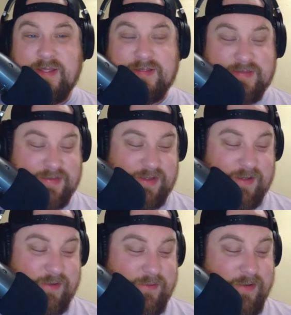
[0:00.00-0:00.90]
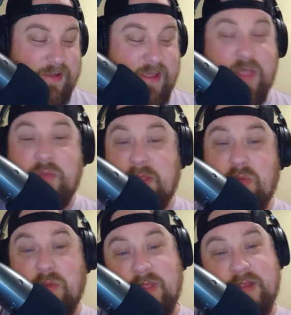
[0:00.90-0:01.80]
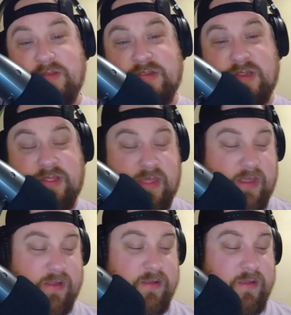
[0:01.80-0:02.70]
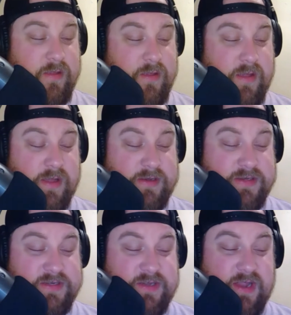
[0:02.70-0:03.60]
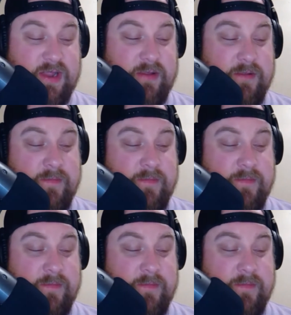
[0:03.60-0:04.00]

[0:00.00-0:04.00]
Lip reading: So it would be a really interesting thing to see.